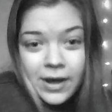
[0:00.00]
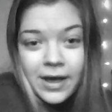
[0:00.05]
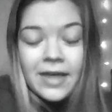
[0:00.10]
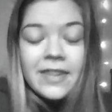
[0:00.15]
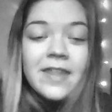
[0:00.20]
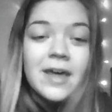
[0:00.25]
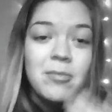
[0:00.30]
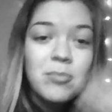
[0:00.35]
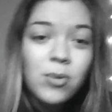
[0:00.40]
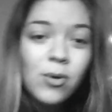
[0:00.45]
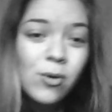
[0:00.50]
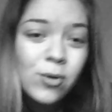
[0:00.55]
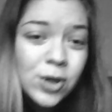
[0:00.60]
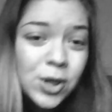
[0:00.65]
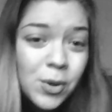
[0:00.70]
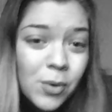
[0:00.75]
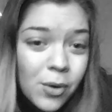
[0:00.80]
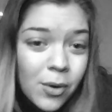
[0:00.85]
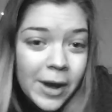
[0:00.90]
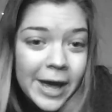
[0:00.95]
They pull you
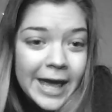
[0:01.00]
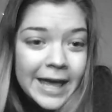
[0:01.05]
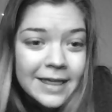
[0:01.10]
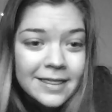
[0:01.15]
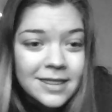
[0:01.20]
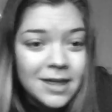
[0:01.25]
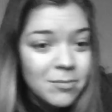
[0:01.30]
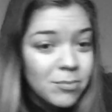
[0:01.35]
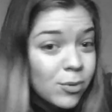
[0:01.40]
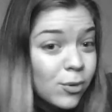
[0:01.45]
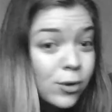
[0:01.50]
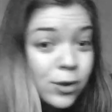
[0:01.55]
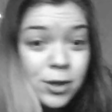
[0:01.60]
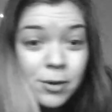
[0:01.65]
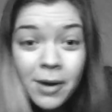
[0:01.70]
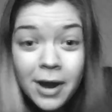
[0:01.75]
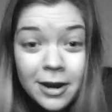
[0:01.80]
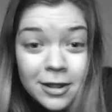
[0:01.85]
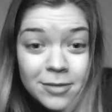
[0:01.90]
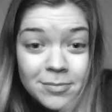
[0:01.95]
away. They pull you
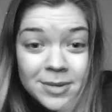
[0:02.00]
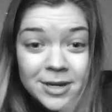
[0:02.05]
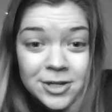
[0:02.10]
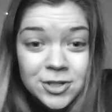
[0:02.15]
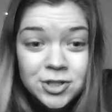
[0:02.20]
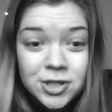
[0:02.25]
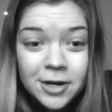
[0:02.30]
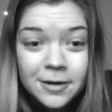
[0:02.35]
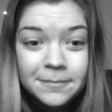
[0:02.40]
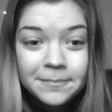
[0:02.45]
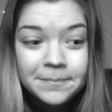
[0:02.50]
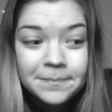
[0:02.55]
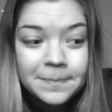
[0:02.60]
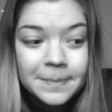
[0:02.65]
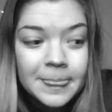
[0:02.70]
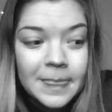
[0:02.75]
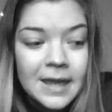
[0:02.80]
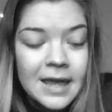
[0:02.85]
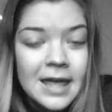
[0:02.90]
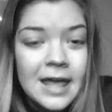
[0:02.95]
out of the picture.
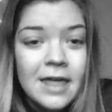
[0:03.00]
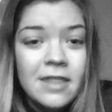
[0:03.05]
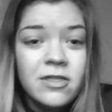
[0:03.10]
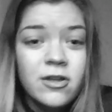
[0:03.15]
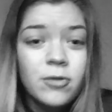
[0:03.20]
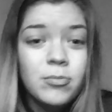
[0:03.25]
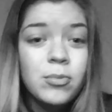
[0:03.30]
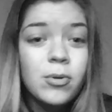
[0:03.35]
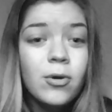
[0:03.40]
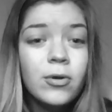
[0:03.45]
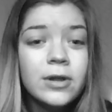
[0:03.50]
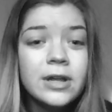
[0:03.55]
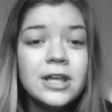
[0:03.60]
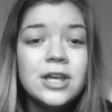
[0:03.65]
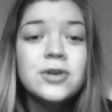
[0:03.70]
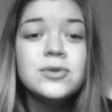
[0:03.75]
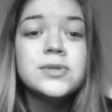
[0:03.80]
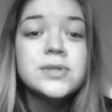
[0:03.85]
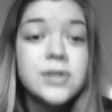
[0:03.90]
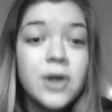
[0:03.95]
They're pulling
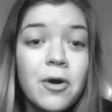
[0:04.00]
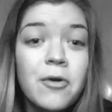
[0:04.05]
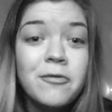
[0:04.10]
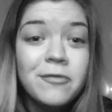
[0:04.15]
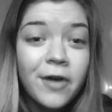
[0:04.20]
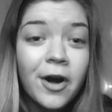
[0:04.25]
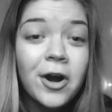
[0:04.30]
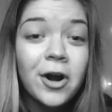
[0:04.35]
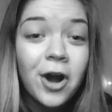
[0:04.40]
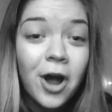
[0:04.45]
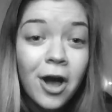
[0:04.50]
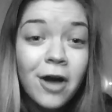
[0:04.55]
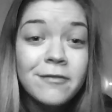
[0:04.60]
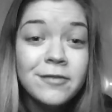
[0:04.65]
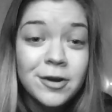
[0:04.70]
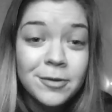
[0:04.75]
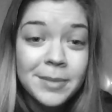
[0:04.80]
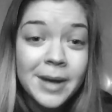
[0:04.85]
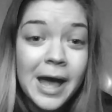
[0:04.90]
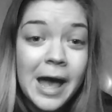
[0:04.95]
you so far off
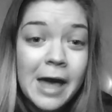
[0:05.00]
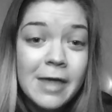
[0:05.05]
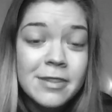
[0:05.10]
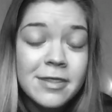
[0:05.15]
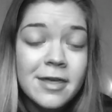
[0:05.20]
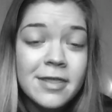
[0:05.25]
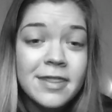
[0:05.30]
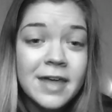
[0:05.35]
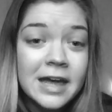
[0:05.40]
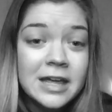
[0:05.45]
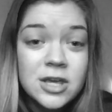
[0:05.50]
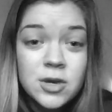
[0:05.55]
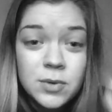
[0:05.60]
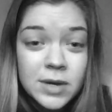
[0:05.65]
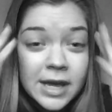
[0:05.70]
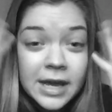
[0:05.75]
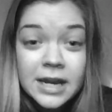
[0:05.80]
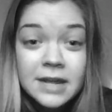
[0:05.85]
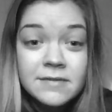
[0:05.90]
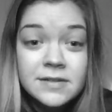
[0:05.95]
your path that you
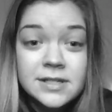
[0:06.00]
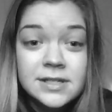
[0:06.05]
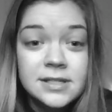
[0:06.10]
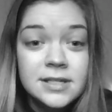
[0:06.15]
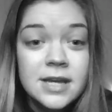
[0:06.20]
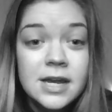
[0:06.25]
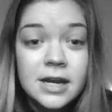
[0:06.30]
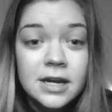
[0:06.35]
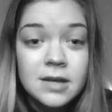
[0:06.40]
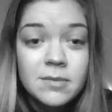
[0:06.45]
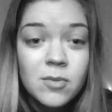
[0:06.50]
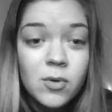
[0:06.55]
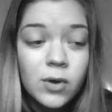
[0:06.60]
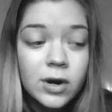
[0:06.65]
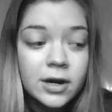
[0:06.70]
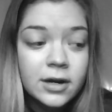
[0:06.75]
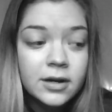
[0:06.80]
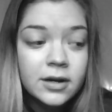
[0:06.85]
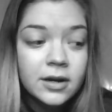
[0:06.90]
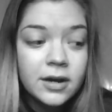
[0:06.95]
can't even see
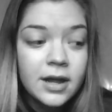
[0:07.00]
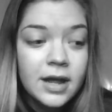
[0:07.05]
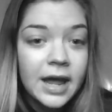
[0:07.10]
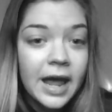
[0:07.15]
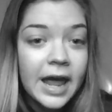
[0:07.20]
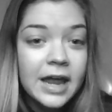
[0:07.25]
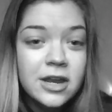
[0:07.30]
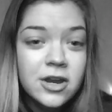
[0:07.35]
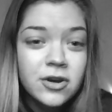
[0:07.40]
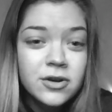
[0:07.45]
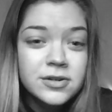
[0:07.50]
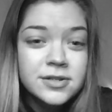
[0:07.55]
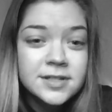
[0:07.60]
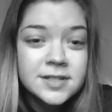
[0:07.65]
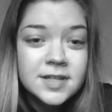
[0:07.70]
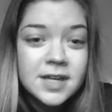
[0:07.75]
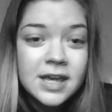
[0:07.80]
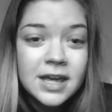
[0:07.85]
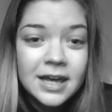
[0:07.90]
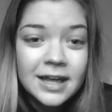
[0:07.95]
anymore. And you're
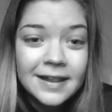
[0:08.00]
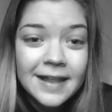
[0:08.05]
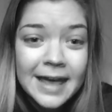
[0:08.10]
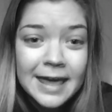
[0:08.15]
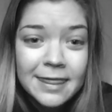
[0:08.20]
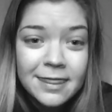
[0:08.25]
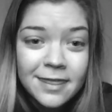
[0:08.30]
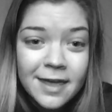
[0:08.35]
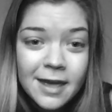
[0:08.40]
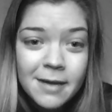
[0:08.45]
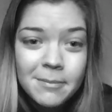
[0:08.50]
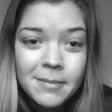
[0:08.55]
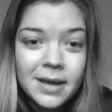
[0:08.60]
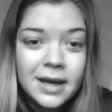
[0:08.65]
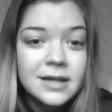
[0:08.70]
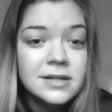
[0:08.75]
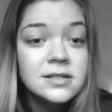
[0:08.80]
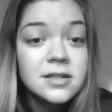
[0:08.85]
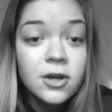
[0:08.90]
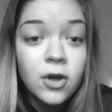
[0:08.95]
seeing like them.
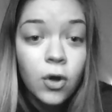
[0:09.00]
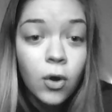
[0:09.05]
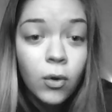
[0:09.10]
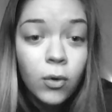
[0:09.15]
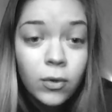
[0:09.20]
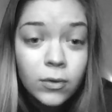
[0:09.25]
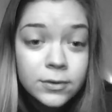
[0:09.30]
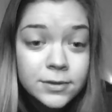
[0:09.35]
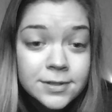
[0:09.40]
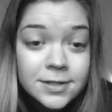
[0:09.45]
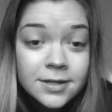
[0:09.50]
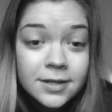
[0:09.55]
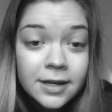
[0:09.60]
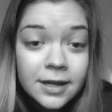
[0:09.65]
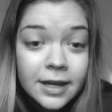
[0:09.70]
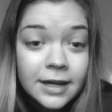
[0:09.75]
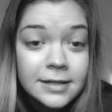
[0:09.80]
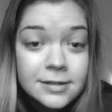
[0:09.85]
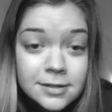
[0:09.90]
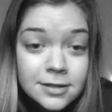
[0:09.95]
It's a cult.
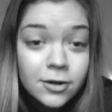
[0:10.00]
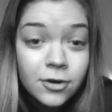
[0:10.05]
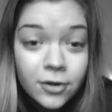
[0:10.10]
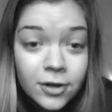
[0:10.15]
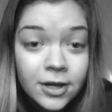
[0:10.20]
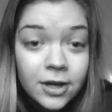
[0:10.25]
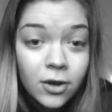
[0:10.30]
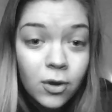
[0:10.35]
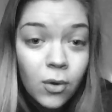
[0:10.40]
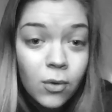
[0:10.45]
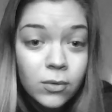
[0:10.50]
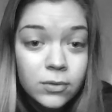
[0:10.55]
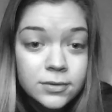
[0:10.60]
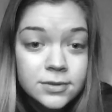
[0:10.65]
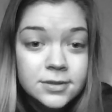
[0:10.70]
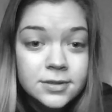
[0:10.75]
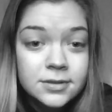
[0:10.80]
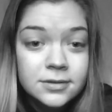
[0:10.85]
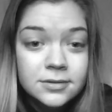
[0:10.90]
It's literally a cult.